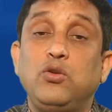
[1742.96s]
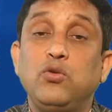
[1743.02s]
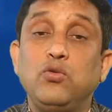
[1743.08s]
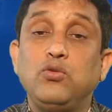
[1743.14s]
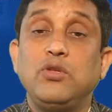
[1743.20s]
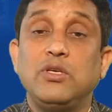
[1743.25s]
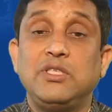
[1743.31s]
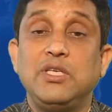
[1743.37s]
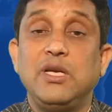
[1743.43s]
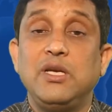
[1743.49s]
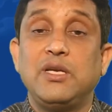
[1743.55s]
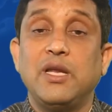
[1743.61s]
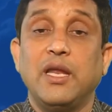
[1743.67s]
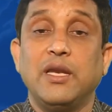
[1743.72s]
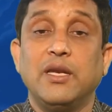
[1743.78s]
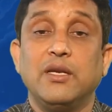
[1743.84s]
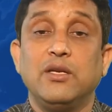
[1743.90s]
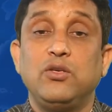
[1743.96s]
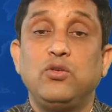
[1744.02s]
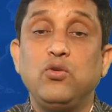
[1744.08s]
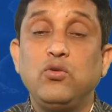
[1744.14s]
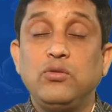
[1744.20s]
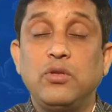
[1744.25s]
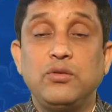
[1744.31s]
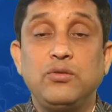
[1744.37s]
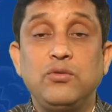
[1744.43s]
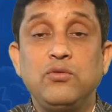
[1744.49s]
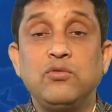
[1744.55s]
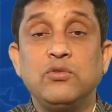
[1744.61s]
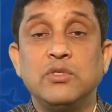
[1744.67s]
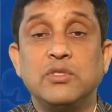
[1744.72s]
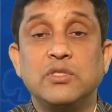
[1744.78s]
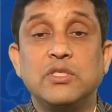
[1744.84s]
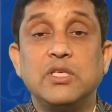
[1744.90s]
to the children, to the
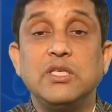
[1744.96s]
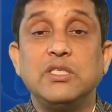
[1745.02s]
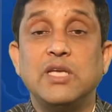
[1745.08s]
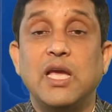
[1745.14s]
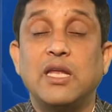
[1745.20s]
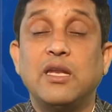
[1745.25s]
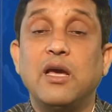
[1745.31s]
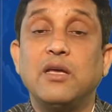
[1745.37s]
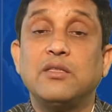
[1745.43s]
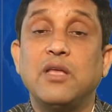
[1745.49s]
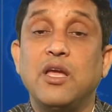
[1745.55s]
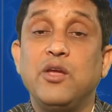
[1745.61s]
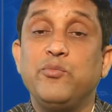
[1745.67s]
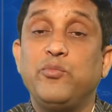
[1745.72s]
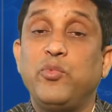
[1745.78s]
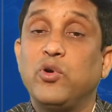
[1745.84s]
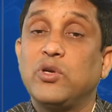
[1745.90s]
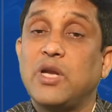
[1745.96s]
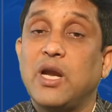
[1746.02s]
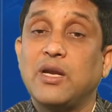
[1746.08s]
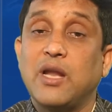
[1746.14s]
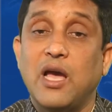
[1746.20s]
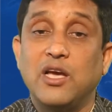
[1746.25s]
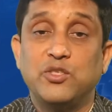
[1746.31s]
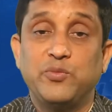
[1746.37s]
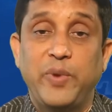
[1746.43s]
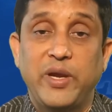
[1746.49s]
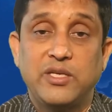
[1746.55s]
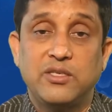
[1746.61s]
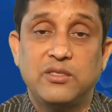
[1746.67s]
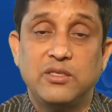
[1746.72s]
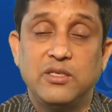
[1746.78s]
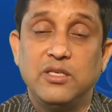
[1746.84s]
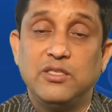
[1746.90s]
students is another important
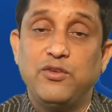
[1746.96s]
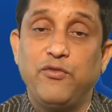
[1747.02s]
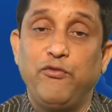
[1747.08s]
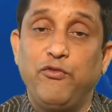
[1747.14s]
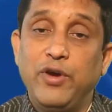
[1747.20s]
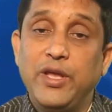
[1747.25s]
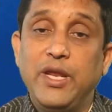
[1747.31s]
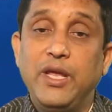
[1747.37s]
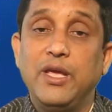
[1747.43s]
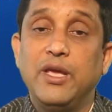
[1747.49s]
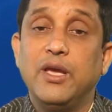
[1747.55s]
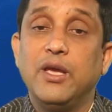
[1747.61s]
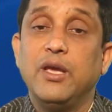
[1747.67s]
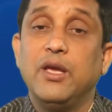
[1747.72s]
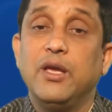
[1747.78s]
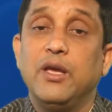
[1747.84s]
aspect, is a very